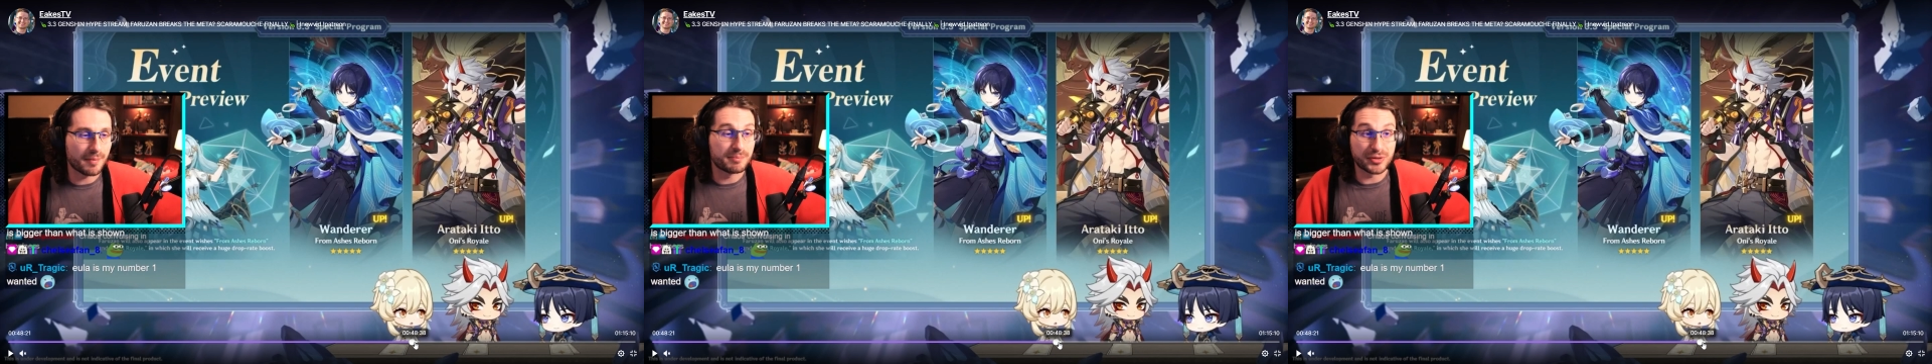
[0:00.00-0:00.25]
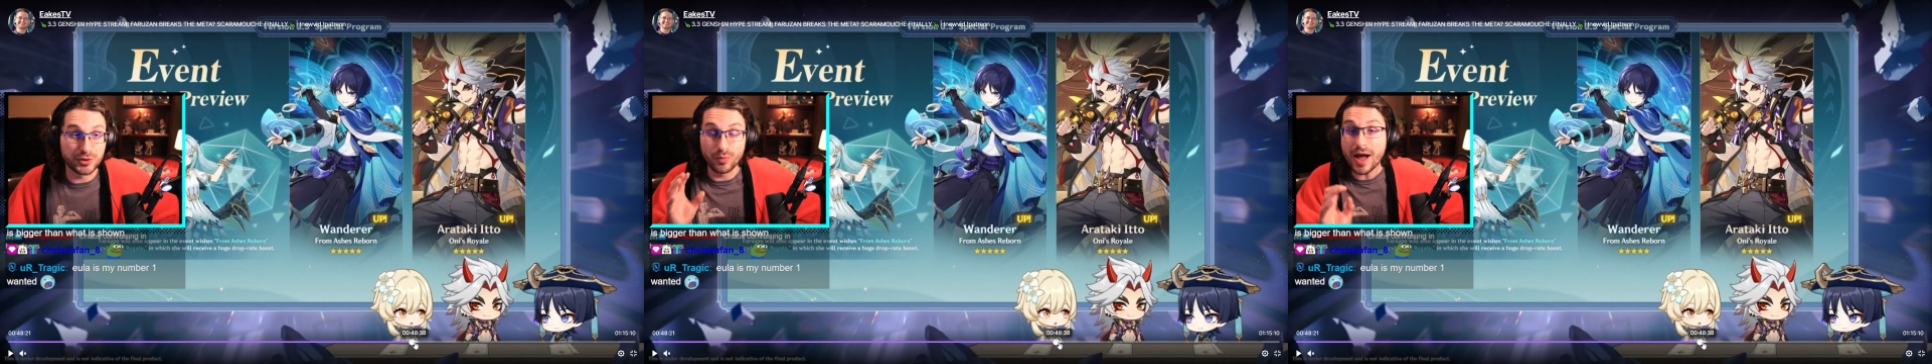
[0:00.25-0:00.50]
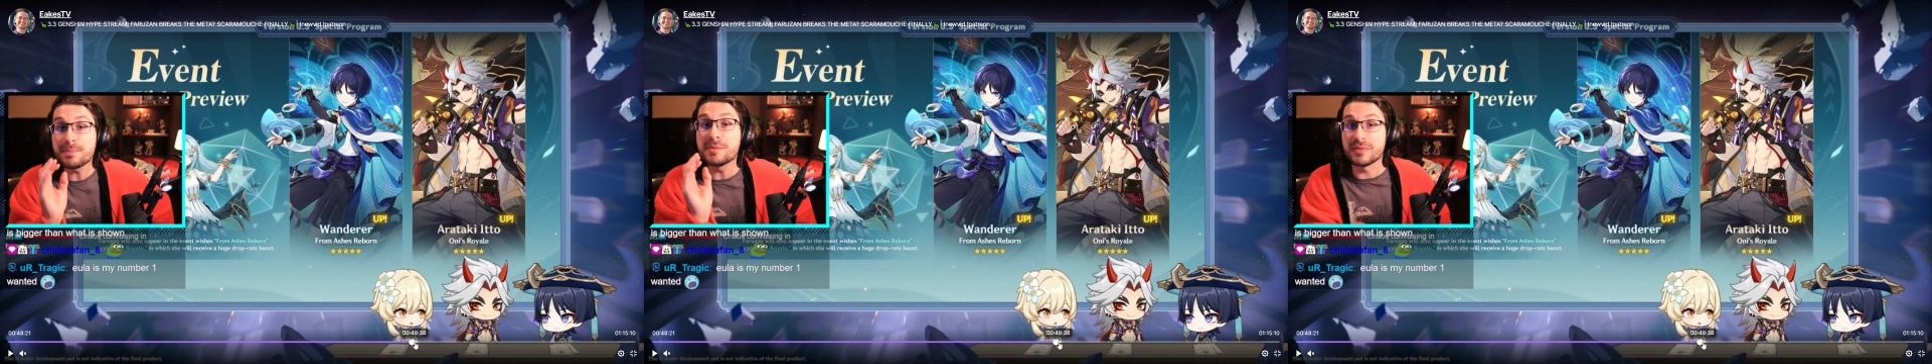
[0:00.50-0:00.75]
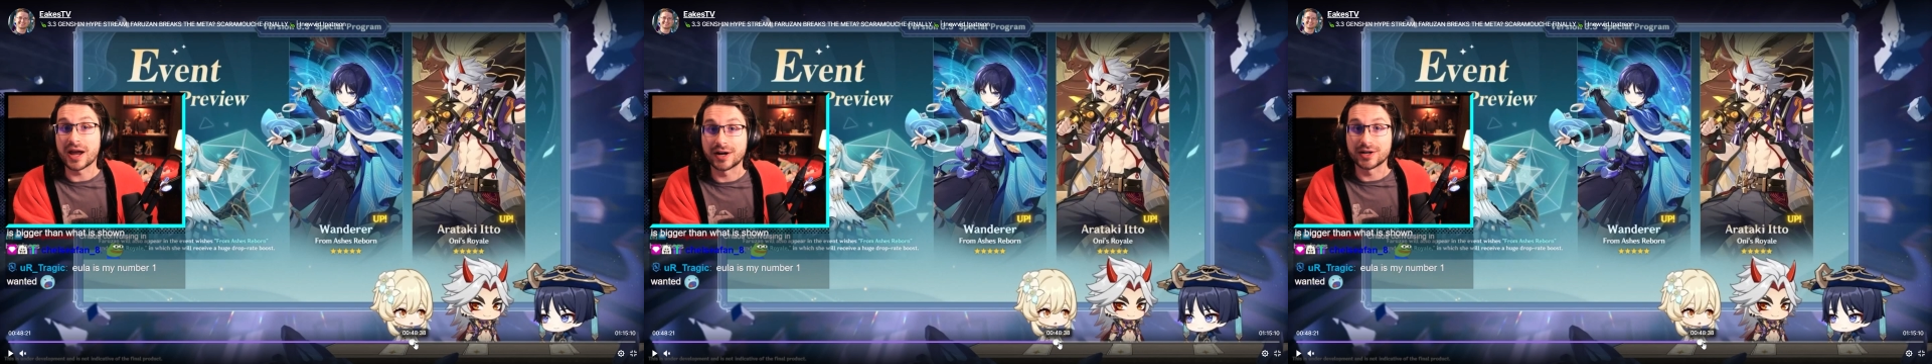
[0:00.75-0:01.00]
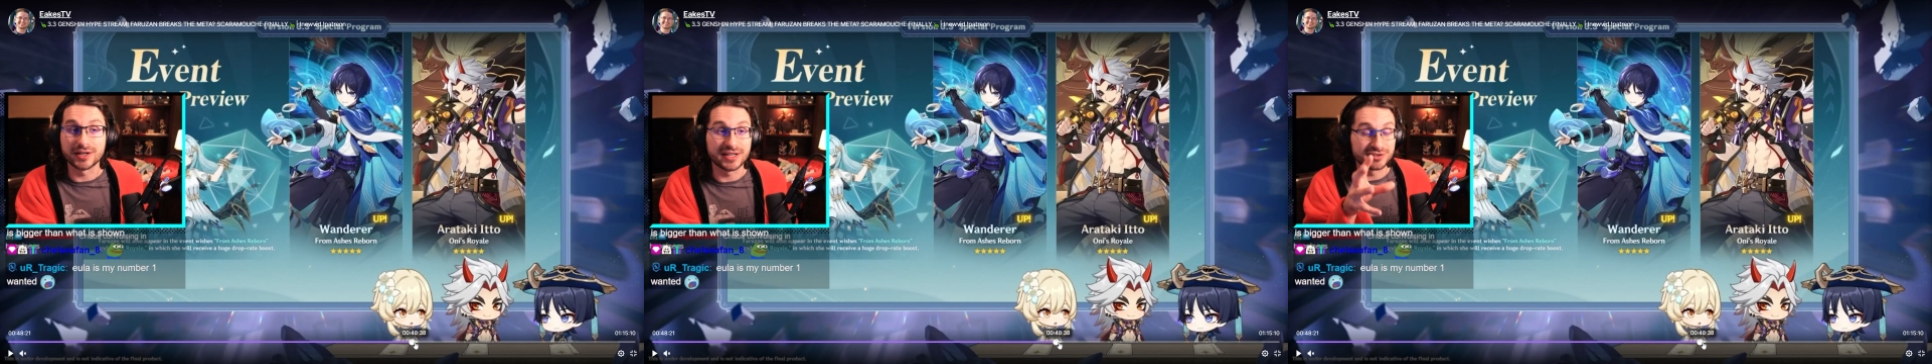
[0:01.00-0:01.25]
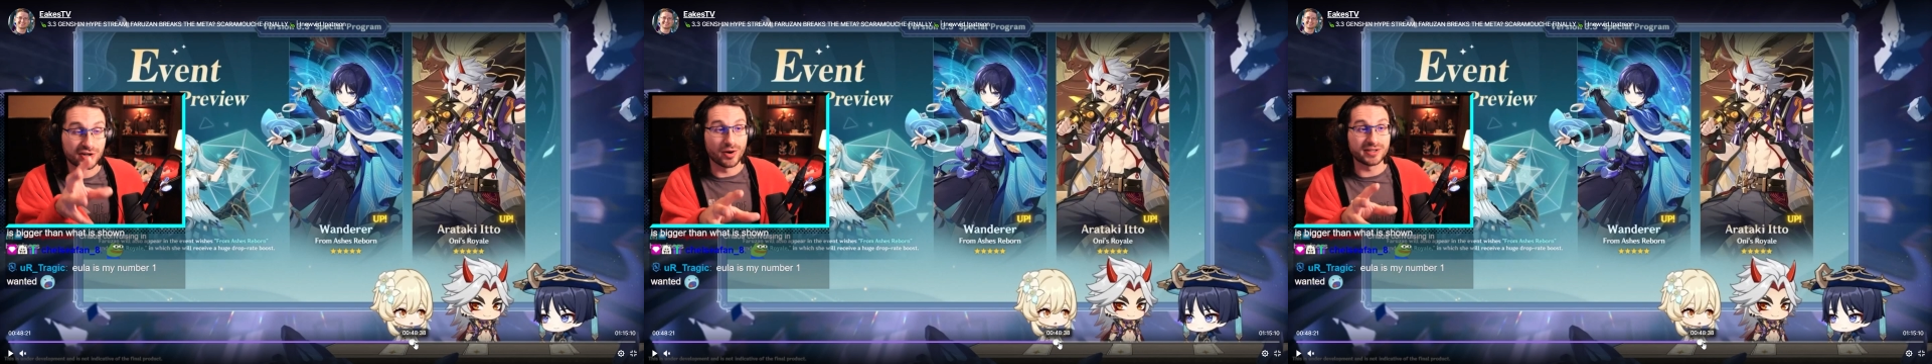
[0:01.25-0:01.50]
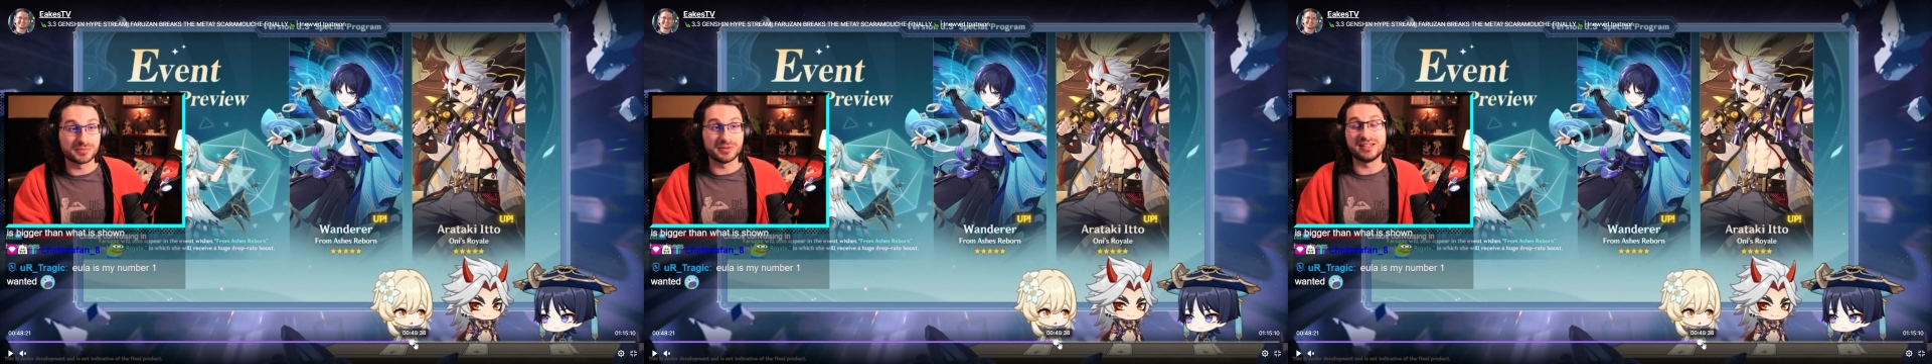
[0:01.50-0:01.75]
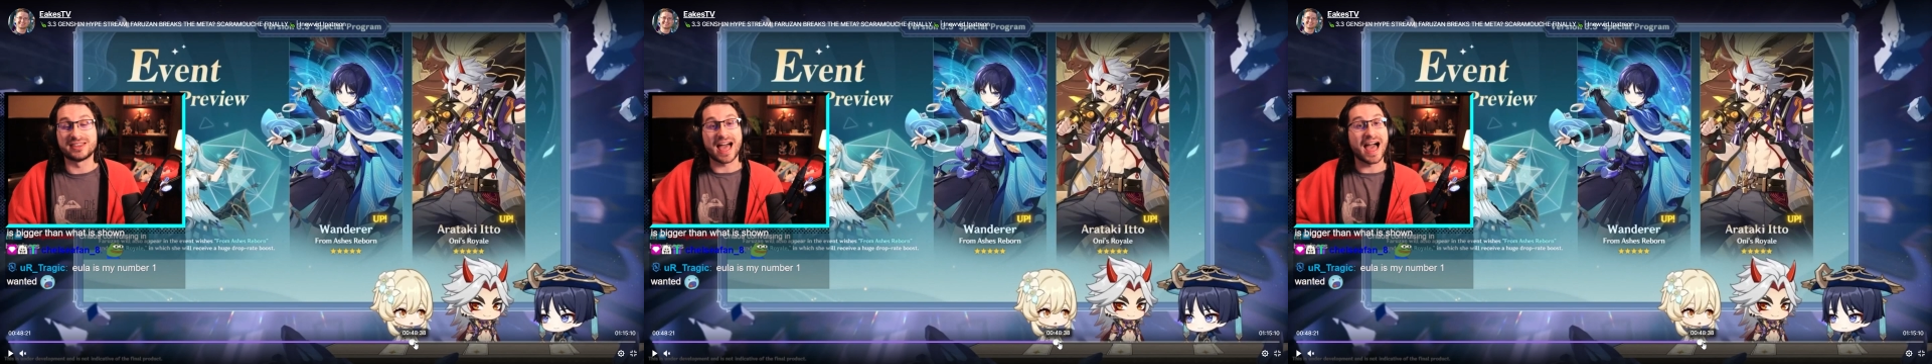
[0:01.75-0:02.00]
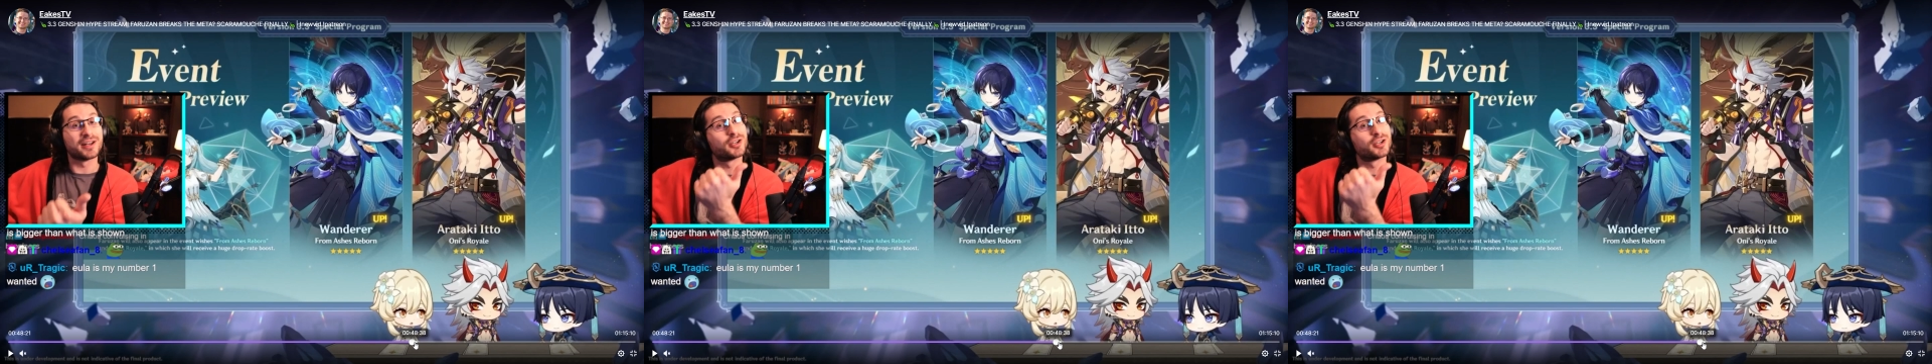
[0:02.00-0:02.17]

But the weapon banner is going to be that